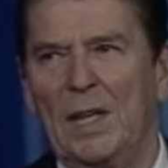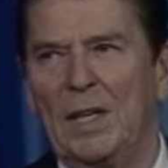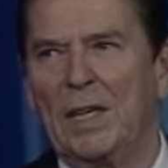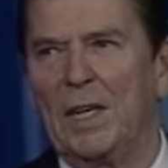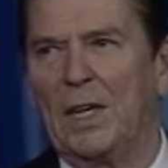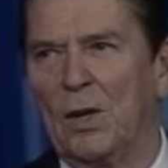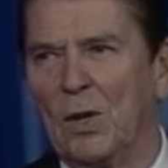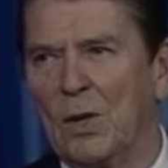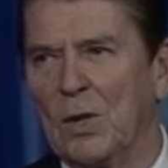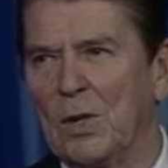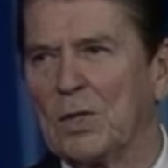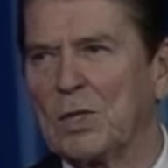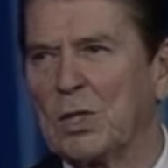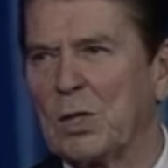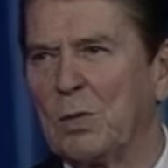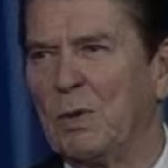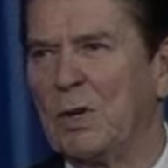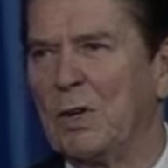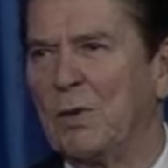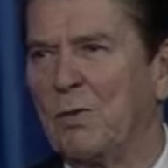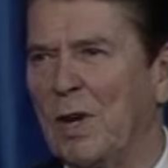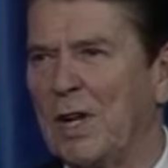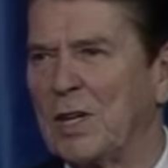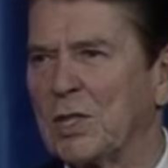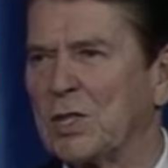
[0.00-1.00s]
it also
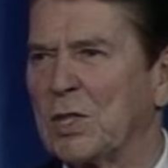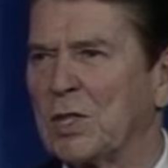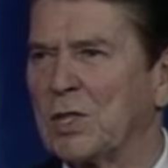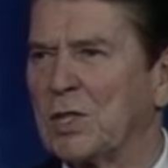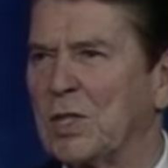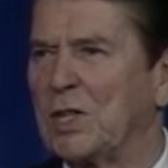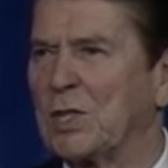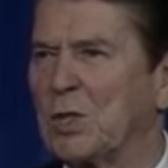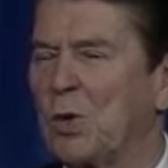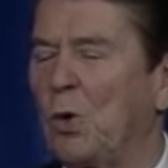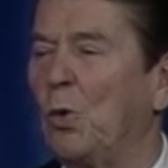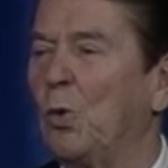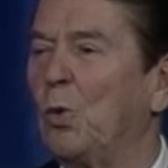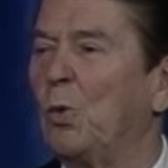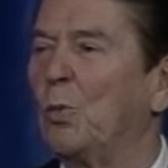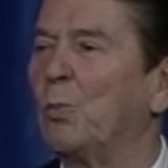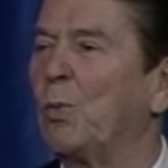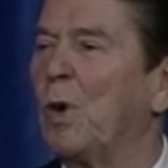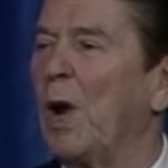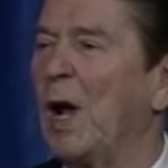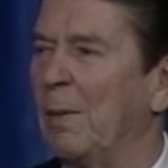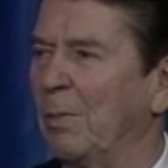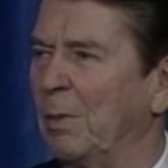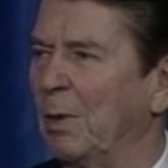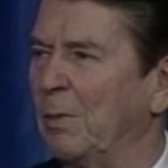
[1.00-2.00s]
addresses this whole
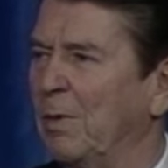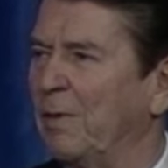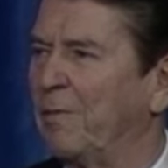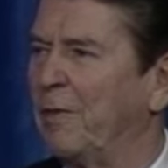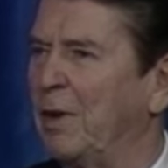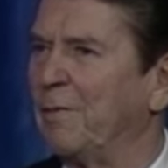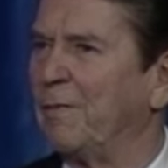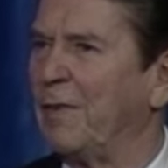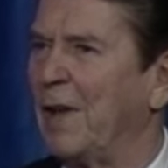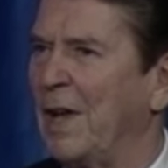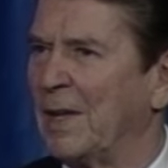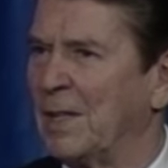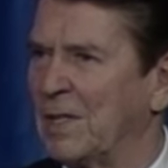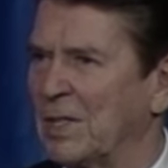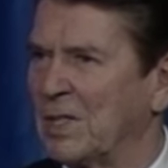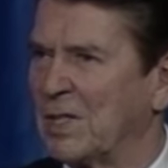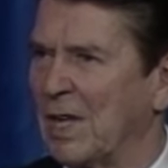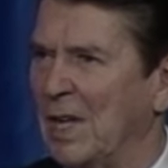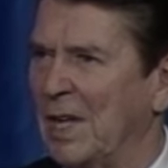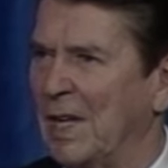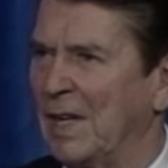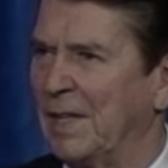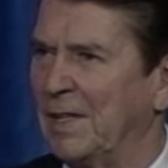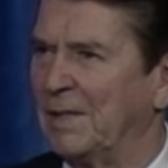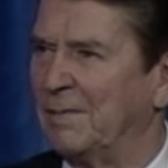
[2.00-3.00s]
problem of
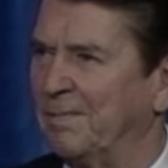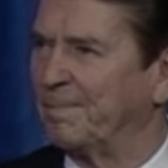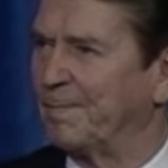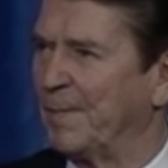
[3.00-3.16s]
infanticide.